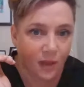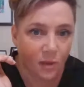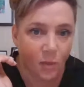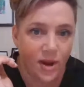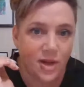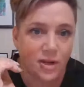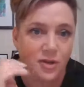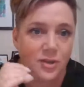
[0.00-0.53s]

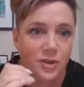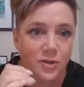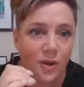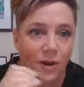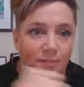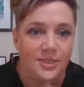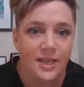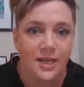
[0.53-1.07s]
When you do
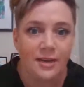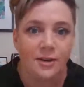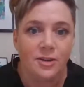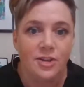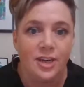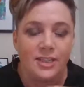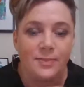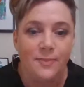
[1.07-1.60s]
opt in,
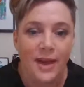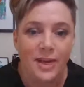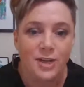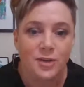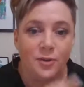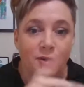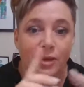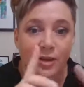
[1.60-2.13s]
just make
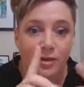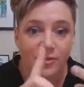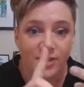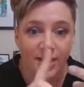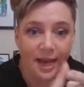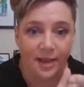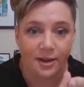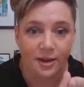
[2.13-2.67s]
sure that you've
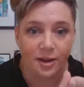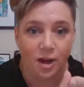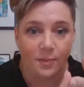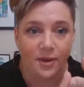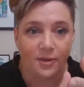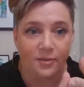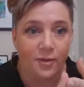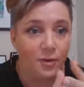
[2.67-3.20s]
taken a
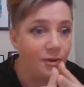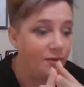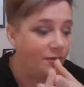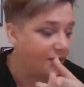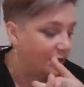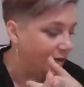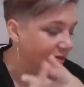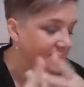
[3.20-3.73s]
copy of your
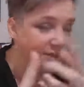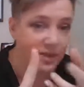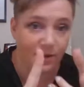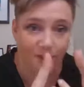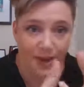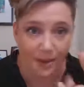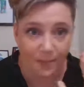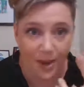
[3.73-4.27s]
reviews. You've
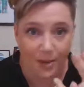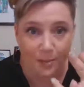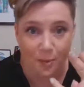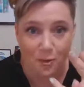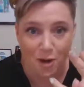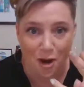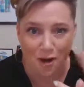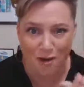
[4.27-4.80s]
let people
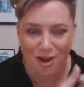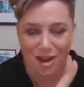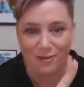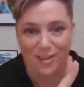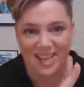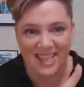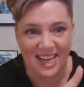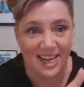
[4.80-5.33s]
know if
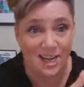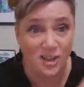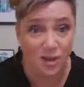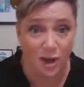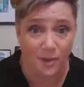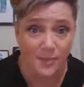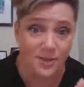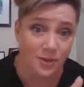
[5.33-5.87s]
there's any
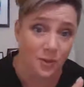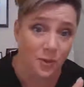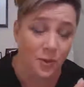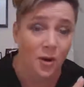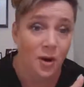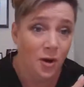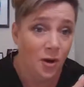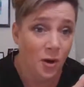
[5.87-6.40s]
jobs or
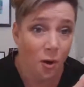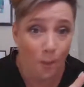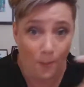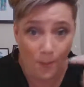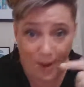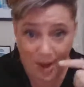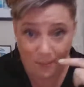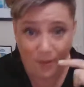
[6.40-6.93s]

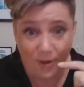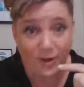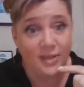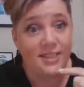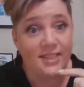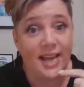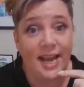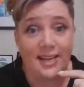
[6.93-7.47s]
pin
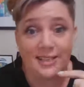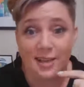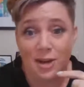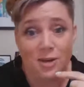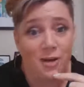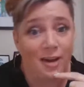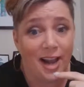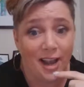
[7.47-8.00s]
post text that you
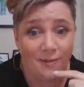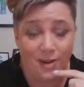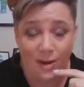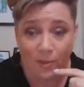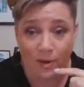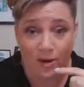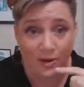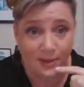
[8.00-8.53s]
don't have
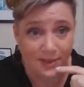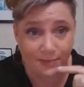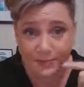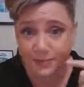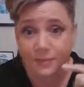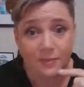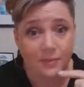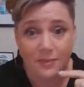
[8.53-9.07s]
anywhere else.
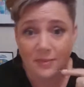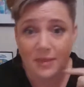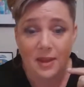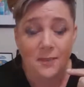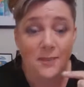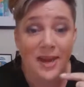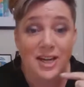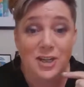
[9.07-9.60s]

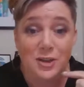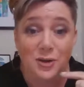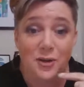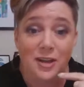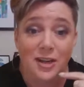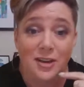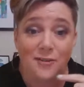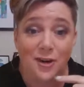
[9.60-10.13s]
Make sure
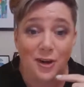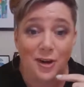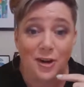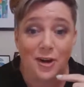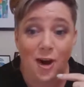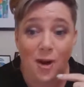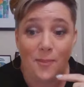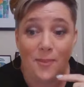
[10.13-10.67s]
that you've got a
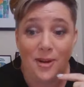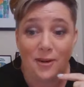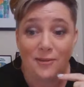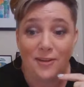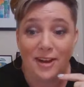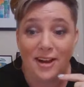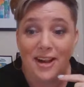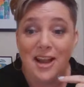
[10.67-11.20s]
copy of
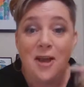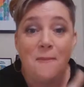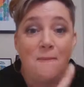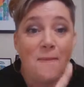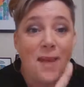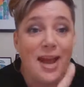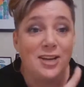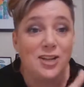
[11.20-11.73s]
it.
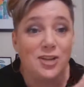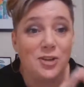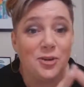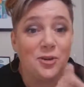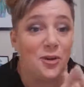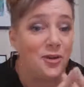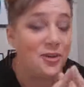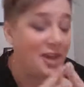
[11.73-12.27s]
Make
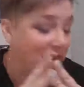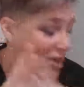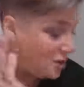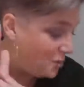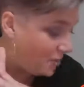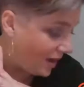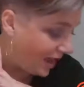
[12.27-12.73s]
sure that you